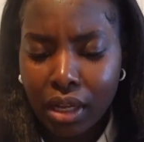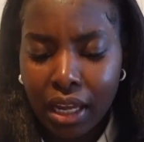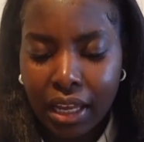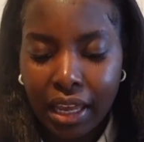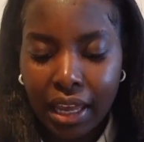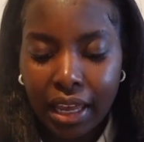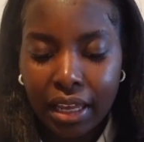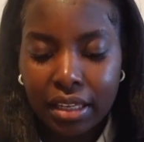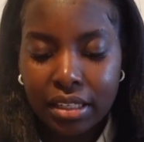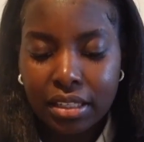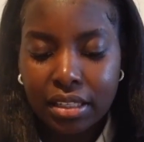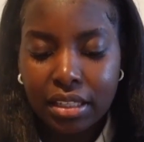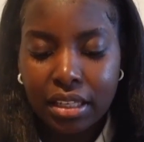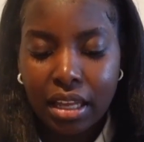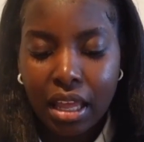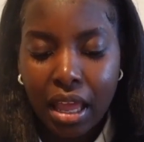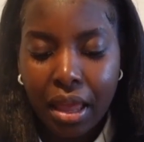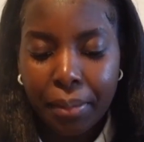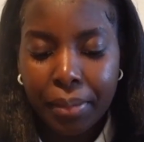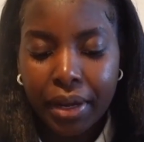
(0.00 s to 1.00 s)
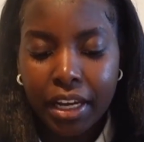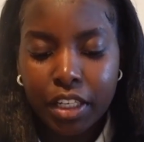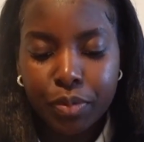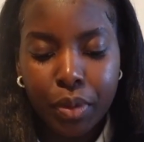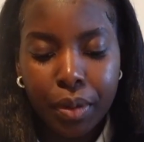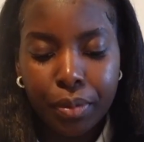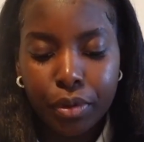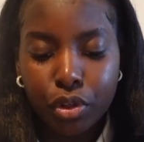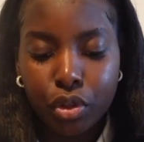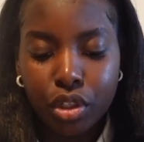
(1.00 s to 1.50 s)
I guess, because
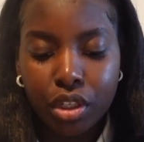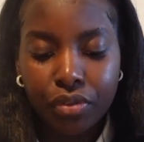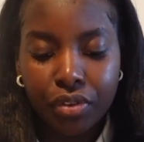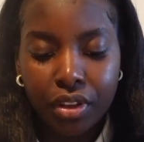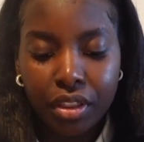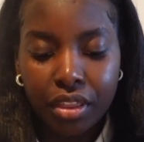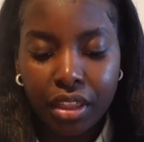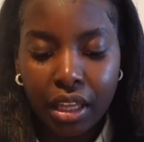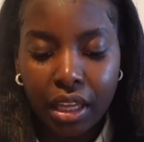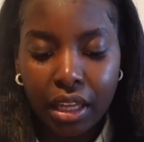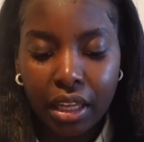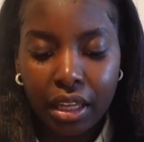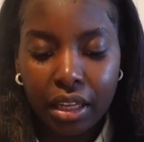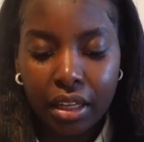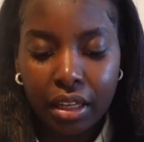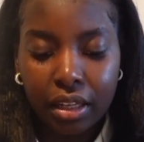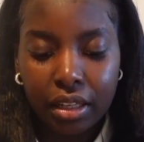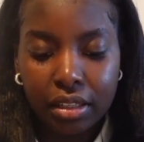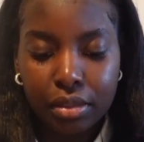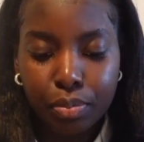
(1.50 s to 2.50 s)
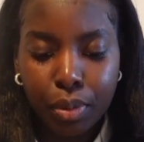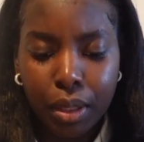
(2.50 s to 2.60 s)
people do different things.